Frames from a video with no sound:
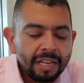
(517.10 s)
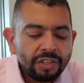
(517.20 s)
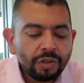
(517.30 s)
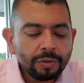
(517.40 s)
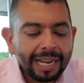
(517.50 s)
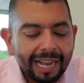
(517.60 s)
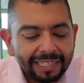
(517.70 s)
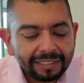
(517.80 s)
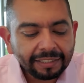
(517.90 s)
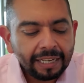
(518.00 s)
So
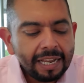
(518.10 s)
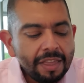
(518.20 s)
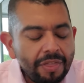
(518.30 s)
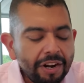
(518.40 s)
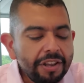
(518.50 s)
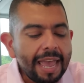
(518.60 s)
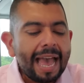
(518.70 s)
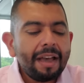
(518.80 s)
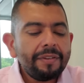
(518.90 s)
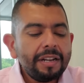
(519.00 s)
guys, there you
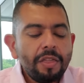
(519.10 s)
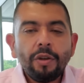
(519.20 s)
have it.